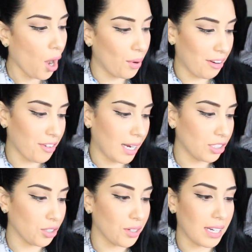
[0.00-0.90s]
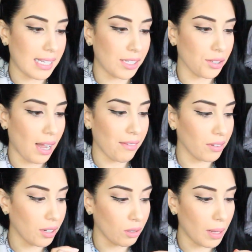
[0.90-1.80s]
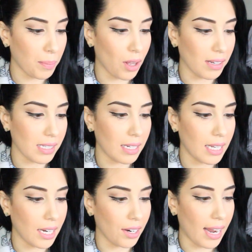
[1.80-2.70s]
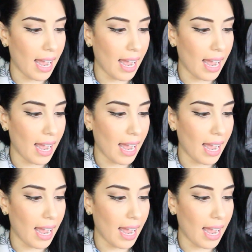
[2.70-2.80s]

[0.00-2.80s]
Oh, and I forgot to show you guys, I do have a little lip gloss in here.